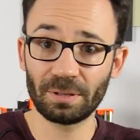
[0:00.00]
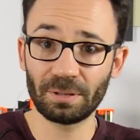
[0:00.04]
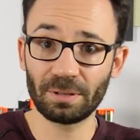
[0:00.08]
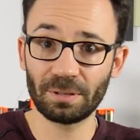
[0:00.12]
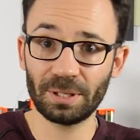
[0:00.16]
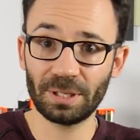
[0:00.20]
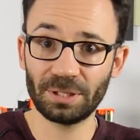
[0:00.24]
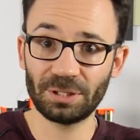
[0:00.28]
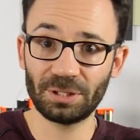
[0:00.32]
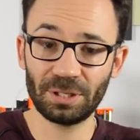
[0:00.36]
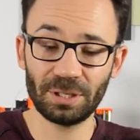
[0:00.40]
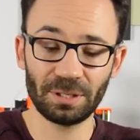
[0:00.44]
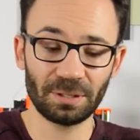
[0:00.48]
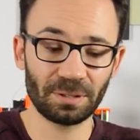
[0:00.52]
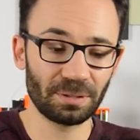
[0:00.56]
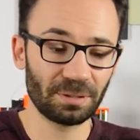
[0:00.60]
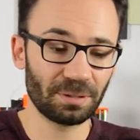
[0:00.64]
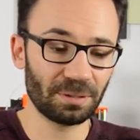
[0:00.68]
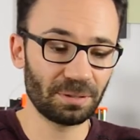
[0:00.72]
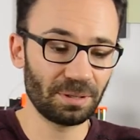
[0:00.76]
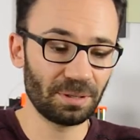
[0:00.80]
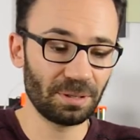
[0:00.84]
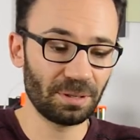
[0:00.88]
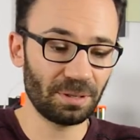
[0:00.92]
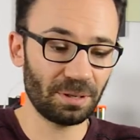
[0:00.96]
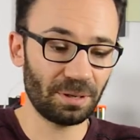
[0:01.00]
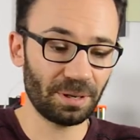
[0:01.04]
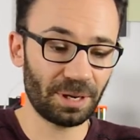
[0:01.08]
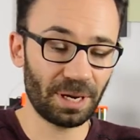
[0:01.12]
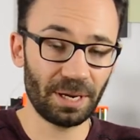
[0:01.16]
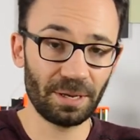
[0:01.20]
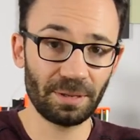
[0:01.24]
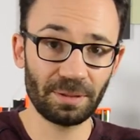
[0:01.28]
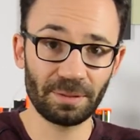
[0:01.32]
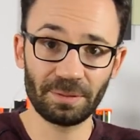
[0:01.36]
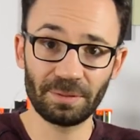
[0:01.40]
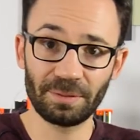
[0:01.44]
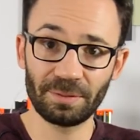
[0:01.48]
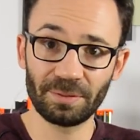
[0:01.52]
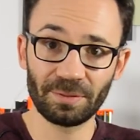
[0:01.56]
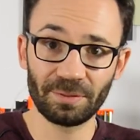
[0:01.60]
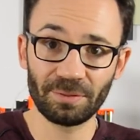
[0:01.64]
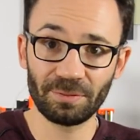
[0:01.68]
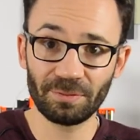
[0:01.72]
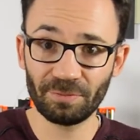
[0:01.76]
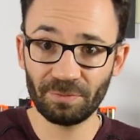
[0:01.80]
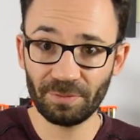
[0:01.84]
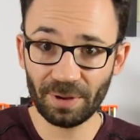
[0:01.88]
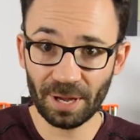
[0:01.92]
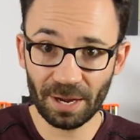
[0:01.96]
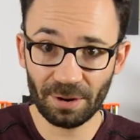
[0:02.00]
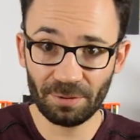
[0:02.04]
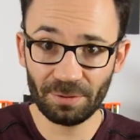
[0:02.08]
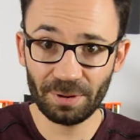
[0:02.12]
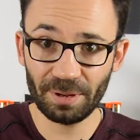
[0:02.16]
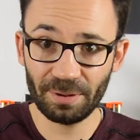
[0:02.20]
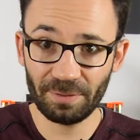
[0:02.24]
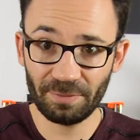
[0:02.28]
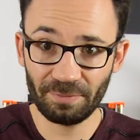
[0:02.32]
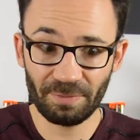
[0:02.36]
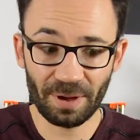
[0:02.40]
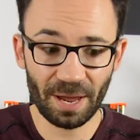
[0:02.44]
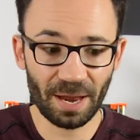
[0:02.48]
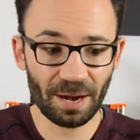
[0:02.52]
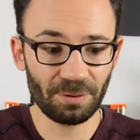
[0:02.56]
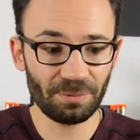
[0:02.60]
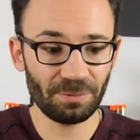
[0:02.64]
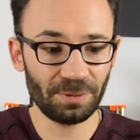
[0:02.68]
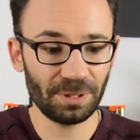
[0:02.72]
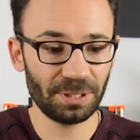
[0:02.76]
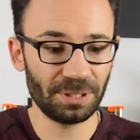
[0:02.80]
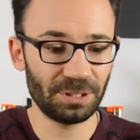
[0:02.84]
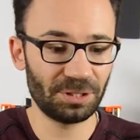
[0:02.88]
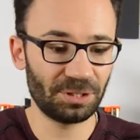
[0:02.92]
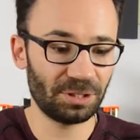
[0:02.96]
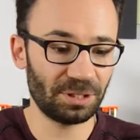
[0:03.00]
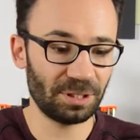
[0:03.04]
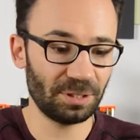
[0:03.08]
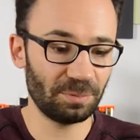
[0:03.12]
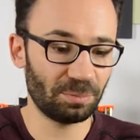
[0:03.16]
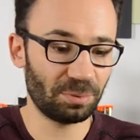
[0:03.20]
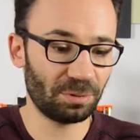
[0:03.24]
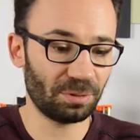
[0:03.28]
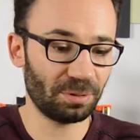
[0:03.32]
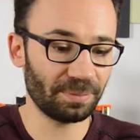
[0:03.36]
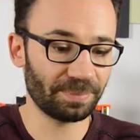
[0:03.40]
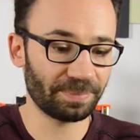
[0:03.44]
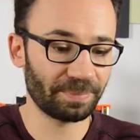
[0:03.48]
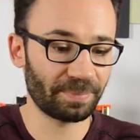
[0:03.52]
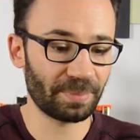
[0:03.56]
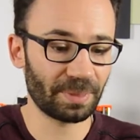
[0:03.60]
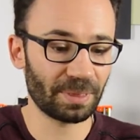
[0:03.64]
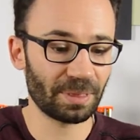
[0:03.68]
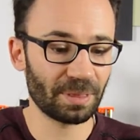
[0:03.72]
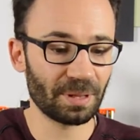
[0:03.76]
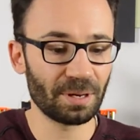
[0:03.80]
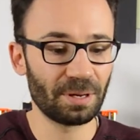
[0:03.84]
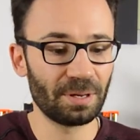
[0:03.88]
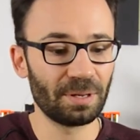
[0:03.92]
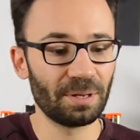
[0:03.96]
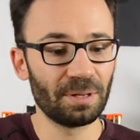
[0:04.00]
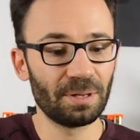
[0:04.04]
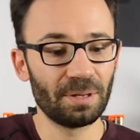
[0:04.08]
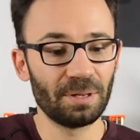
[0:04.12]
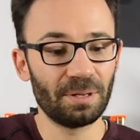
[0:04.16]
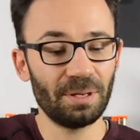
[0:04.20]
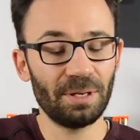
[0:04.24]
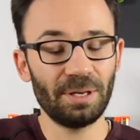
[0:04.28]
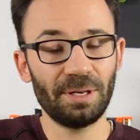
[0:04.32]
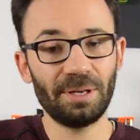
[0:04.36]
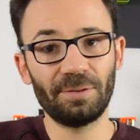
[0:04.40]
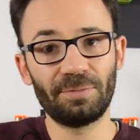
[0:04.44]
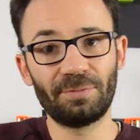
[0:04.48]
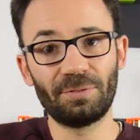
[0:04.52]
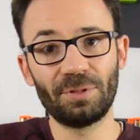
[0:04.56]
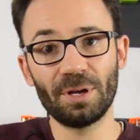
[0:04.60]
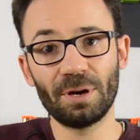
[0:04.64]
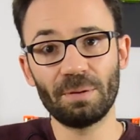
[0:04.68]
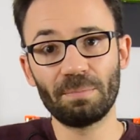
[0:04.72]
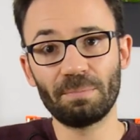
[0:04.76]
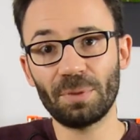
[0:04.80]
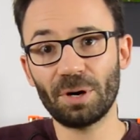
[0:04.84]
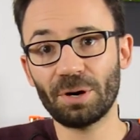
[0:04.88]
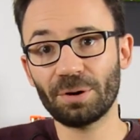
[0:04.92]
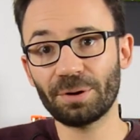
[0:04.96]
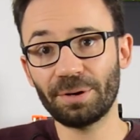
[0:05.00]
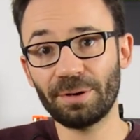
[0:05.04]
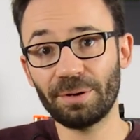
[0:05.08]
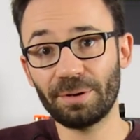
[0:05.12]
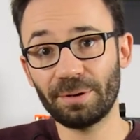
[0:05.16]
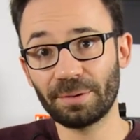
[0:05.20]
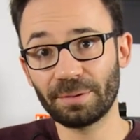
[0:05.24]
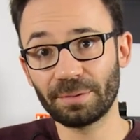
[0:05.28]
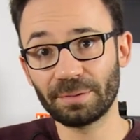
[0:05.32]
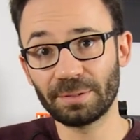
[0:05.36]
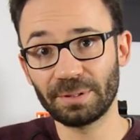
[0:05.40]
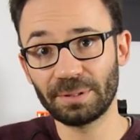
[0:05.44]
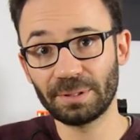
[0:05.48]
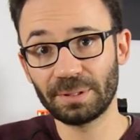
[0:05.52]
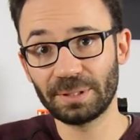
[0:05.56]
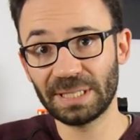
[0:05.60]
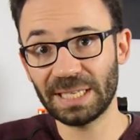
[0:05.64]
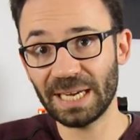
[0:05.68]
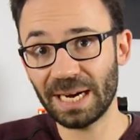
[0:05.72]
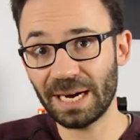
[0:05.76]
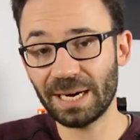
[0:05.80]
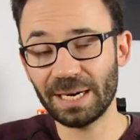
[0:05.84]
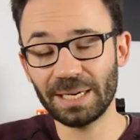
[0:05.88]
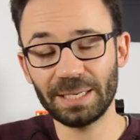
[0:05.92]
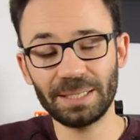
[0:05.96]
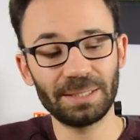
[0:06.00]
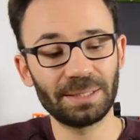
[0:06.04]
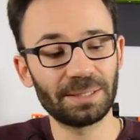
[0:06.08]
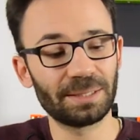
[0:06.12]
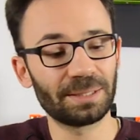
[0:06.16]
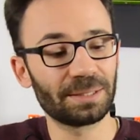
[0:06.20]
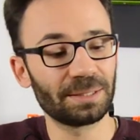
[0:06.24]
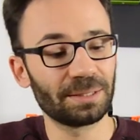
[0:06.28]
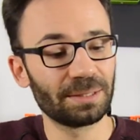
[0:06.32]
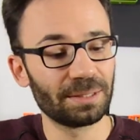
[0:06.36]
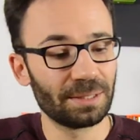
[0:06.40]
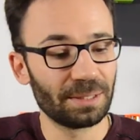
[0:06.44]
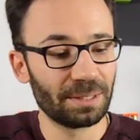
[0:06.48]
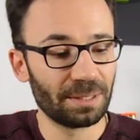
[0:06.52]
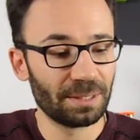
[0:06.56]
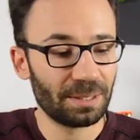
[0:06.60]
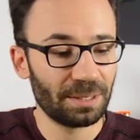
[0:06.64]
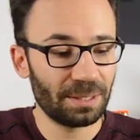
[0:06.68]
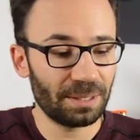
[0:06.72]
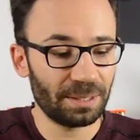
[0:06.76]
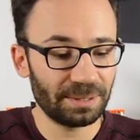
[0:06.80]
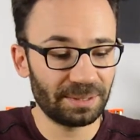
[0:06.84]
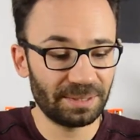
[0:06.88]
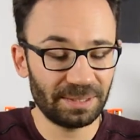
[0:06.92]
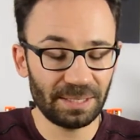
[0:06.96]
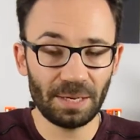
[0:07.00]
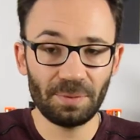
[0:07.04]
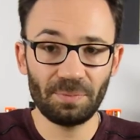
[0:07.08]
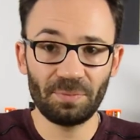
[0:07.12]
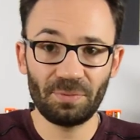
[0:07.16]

That's it. Okay? Very, very simple. If the motor dies, same